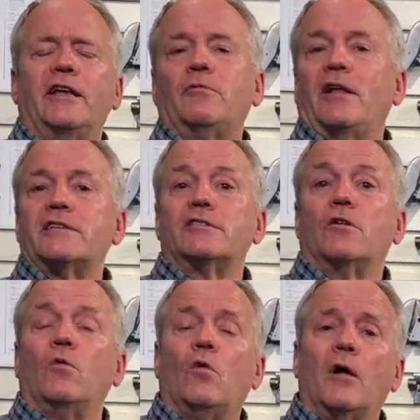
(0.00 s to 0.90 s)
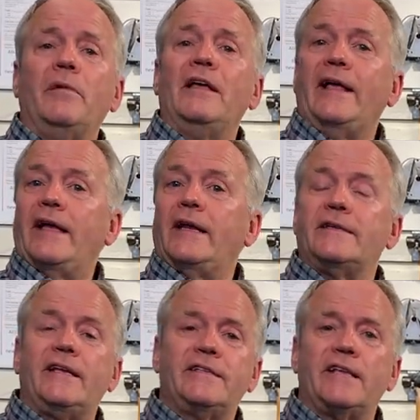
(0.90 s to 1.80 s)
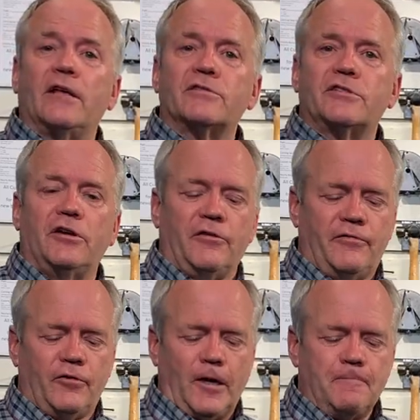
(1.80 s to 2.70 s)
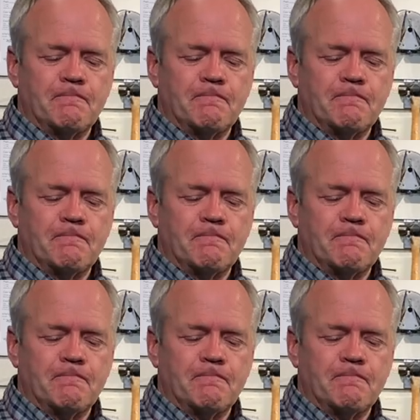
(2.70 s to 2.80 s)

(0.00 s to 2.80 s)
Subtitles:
and while it's still warm, and it details to your foot.